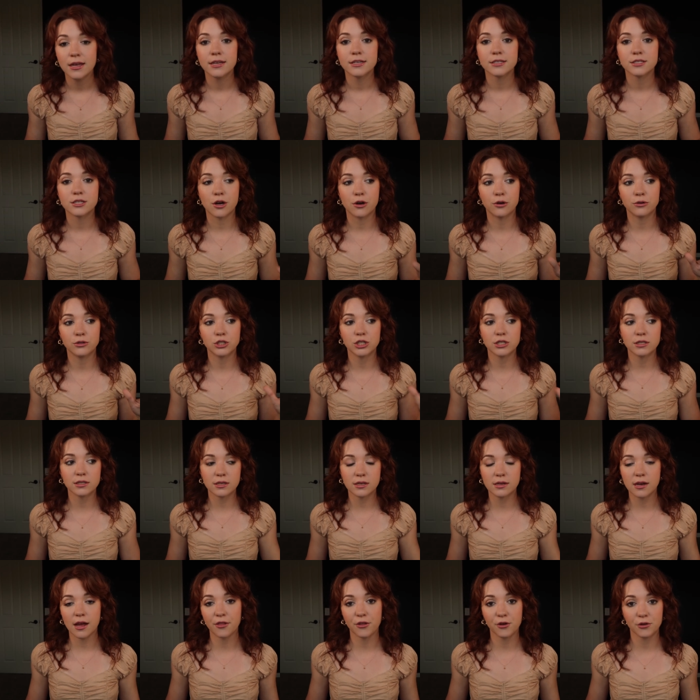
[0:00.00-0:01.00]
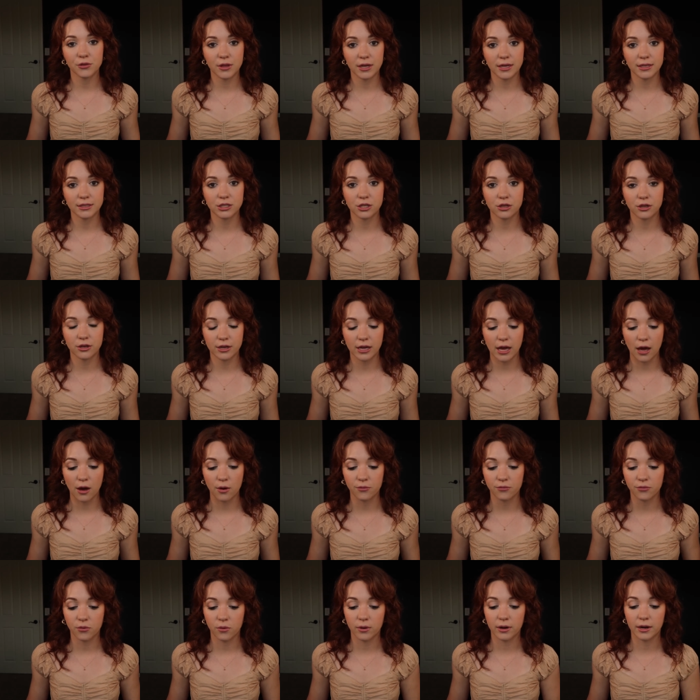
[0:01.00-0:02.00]
So just another thing to look
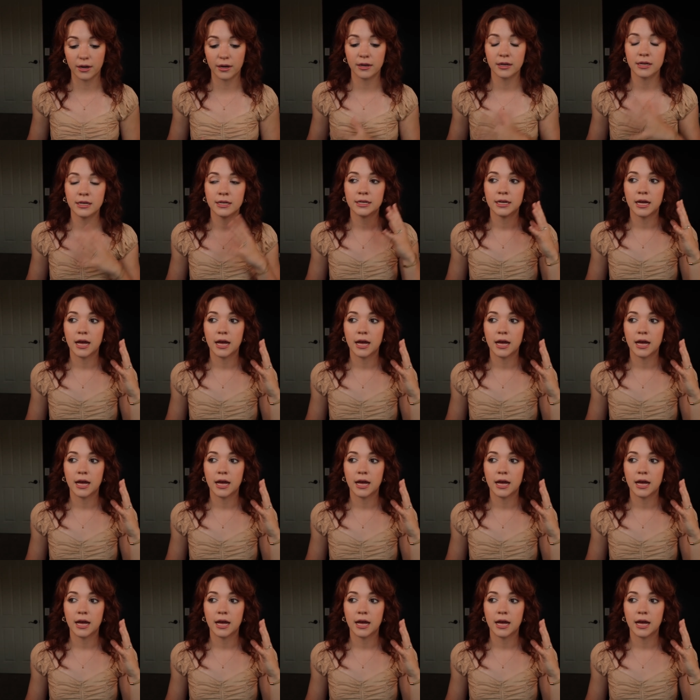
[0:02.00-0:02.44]
out for.